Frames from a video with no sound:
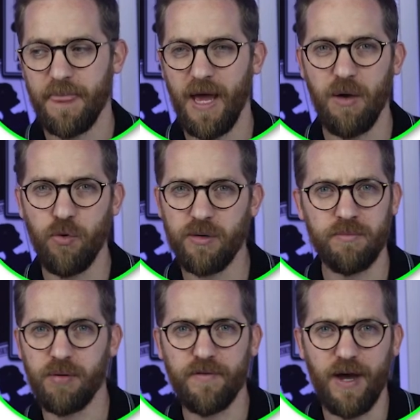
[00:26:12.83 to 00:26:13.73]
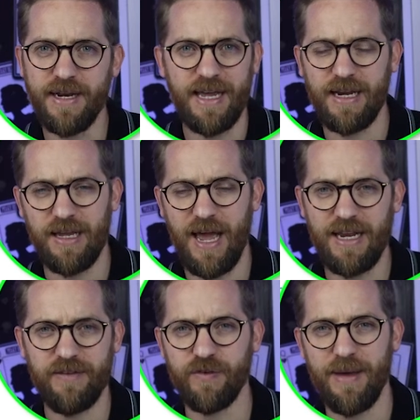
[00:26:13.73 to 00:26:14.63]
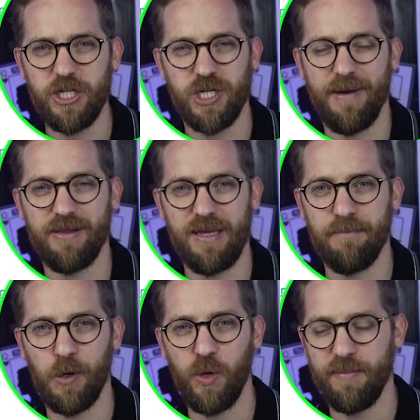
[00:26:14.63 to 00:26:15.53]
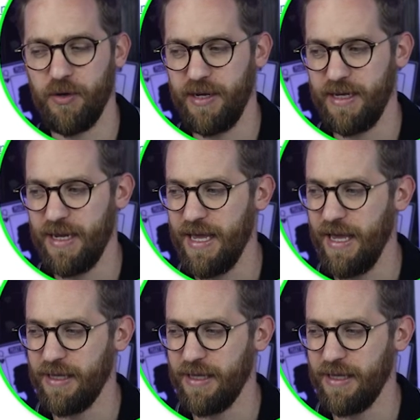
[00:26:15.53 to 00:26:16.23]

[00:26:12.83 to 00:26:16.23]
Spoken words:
I wouldn't provide any information about the employment in here.